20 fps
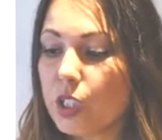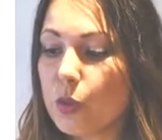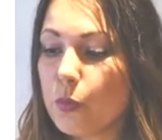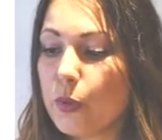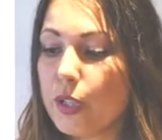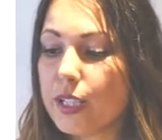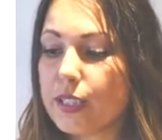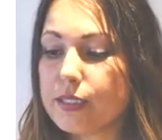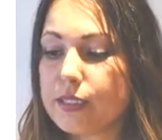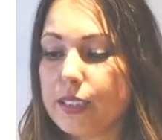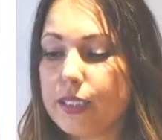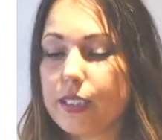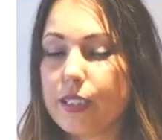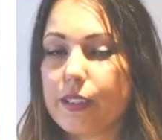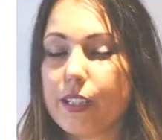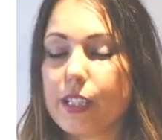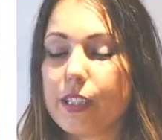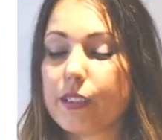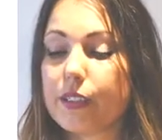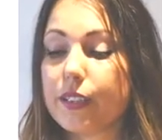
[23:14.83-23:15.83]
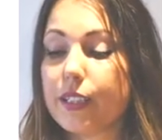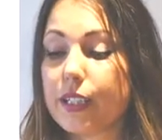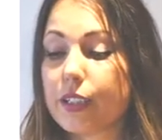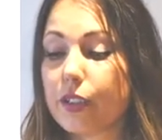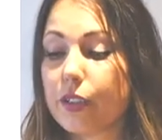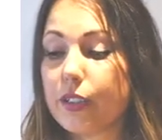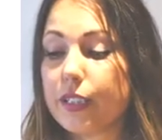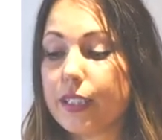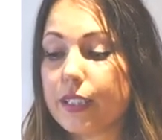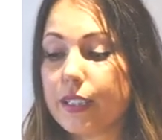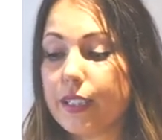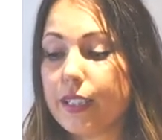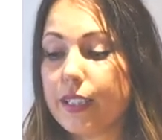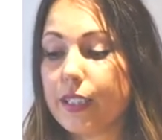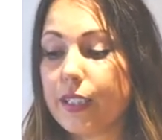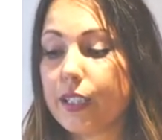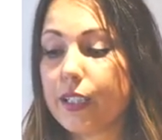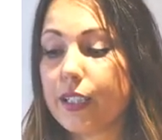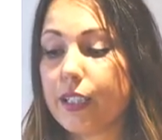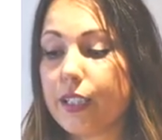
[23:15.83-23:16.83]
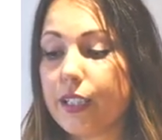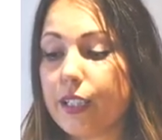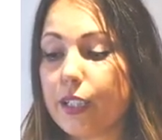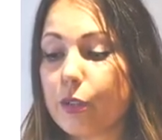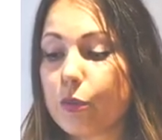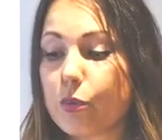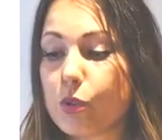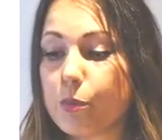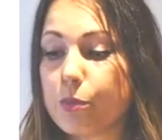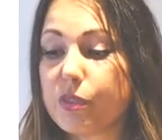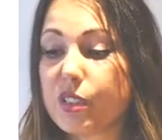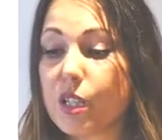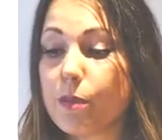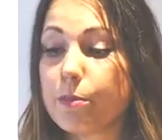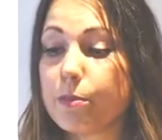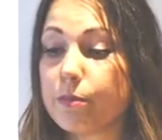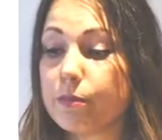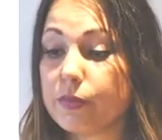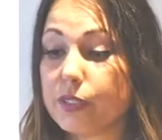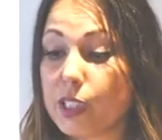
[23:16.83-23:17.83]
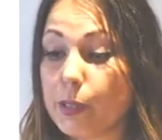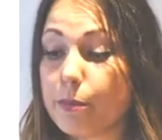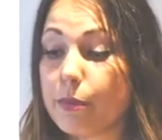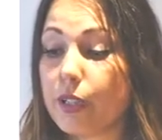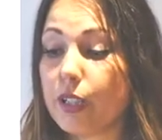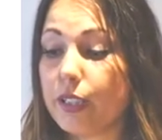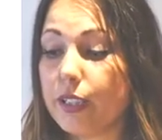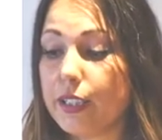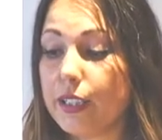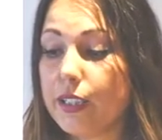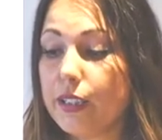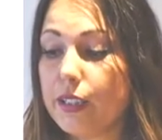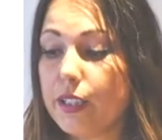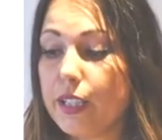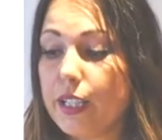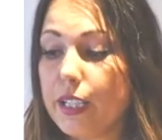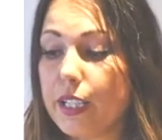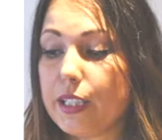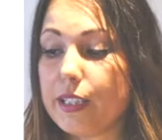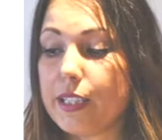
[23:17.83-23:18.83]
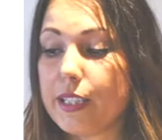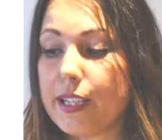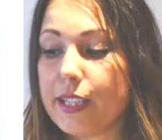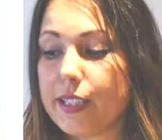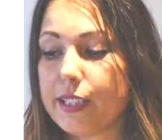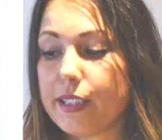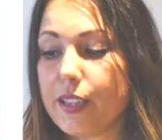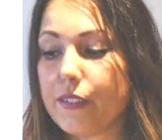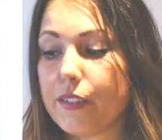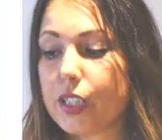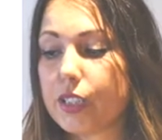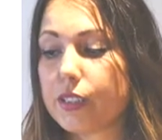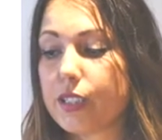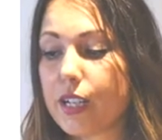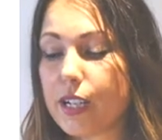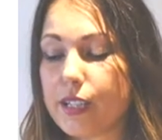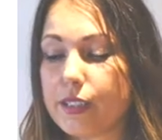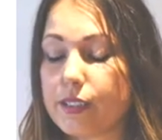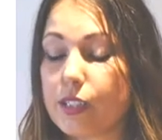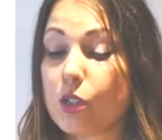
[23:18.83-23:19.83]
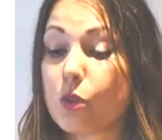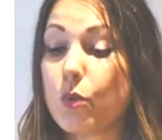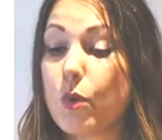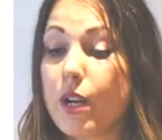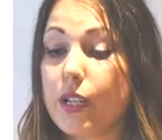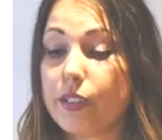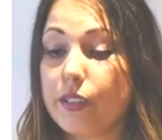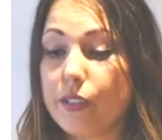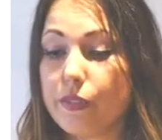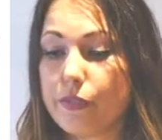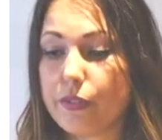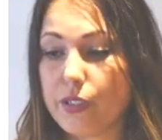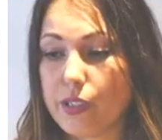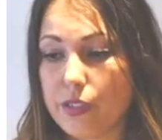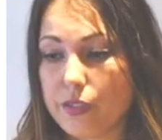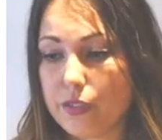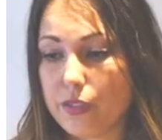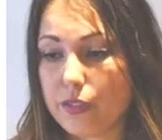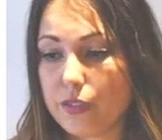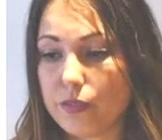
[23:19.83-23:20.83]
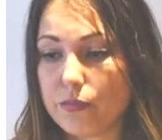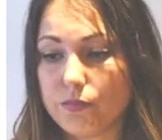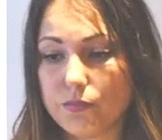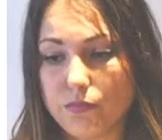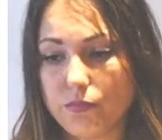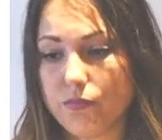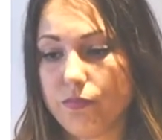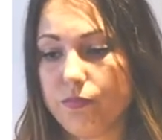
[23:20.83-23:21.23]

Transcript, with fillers: we can see that they are clearly uh, grouped separately, indicating that their diets are quite different. So